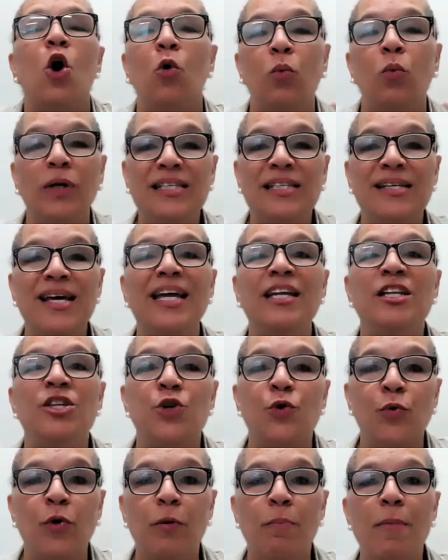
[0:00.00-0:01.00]
we tend
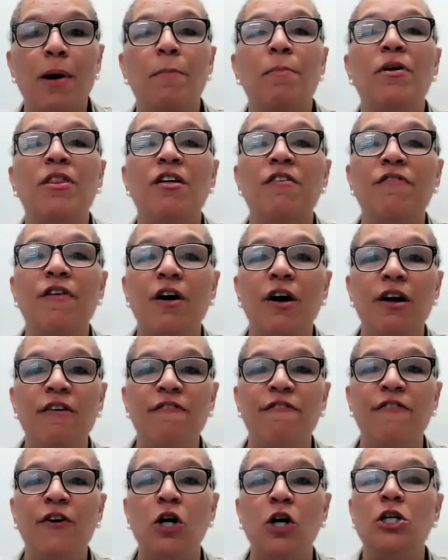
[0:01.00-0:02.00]
to remember the very
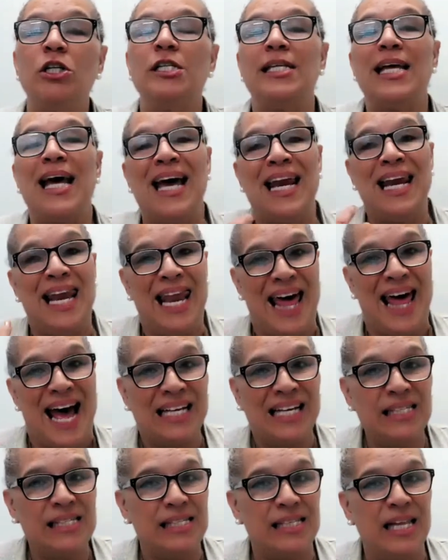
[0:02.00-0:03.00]
first and
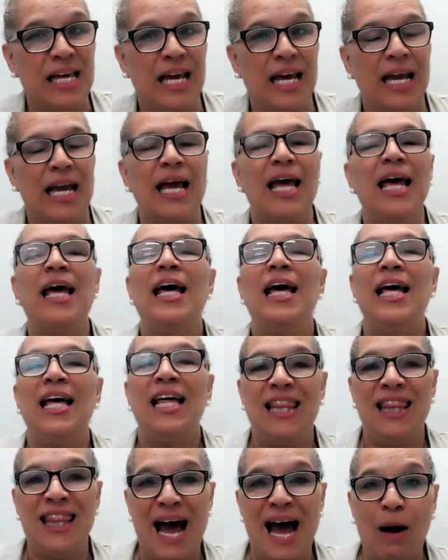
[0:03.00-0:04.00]
last thing
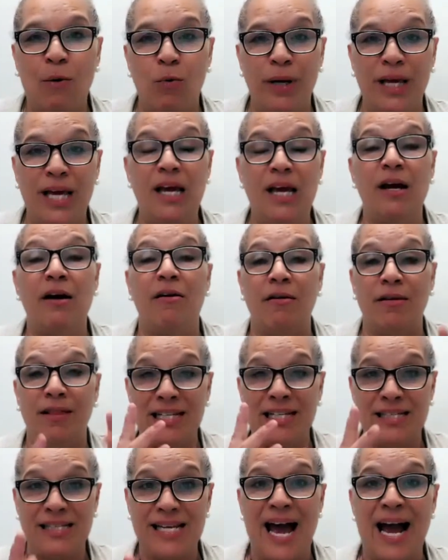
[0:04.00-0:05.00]
that we hear.
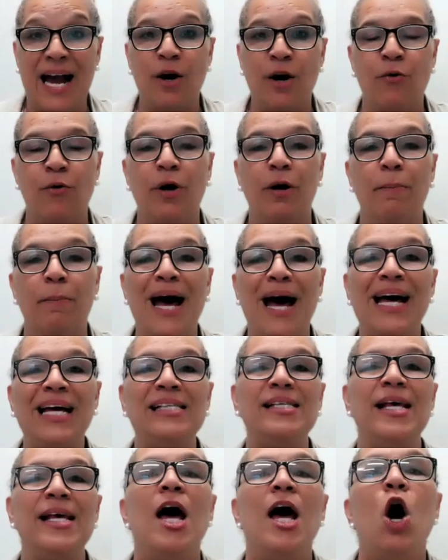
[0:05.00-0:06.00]
That's anchoring bias.